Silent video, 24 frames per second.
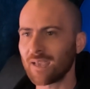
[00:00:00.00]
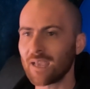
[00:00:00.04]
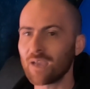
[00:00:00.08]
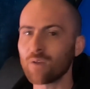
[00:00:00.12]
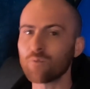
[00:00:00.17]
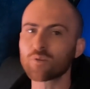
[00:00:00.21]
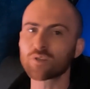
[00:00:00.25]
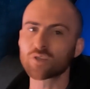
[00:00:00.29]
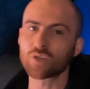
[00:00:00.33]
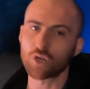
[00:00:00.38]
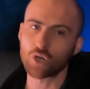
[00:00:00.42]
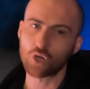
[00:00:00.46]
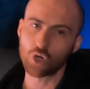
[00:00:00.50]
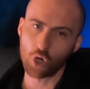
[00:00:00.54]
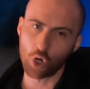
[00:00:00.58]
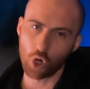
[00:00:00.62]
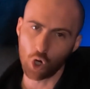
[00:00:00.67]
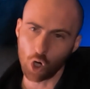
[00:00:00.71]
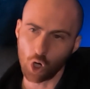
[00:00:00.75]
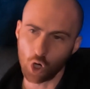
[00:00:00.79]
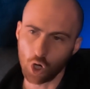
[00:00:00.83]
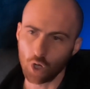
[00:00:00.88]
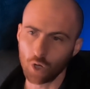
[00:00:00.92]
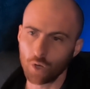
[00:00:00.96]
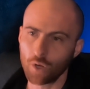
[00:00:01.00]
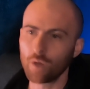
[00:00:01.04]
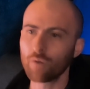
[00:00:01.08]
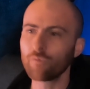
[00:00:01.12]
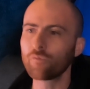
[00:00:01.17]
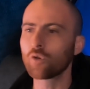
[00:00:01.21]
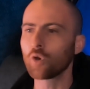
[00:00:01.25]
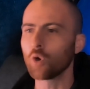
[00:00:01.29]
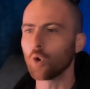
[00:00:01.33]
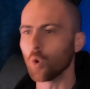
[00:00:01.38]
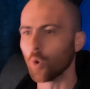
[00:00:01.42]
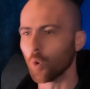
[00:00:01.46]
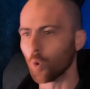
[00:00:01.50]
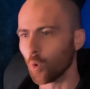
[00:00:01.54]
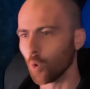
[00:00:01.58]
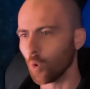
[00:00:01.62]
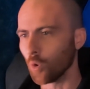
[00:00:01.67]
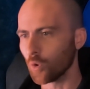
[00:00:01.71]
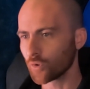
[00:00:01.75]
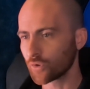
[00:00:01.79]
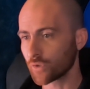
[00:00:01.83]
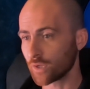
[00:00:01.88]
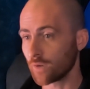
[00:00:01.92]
It was a con, of course.